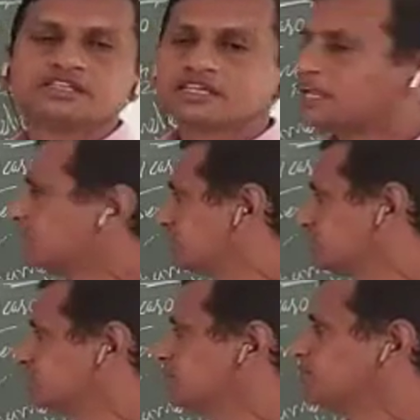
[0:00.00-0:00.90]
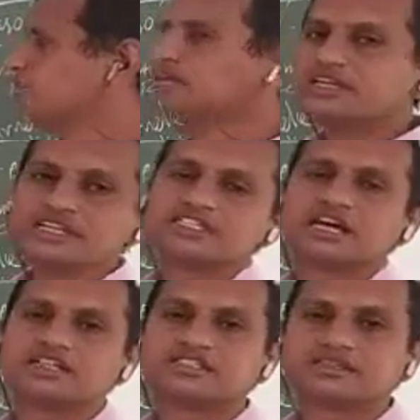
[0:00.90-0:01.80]
just like Samuel
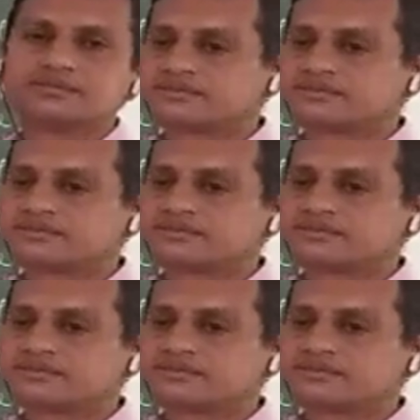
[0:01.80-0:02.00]
Richardson.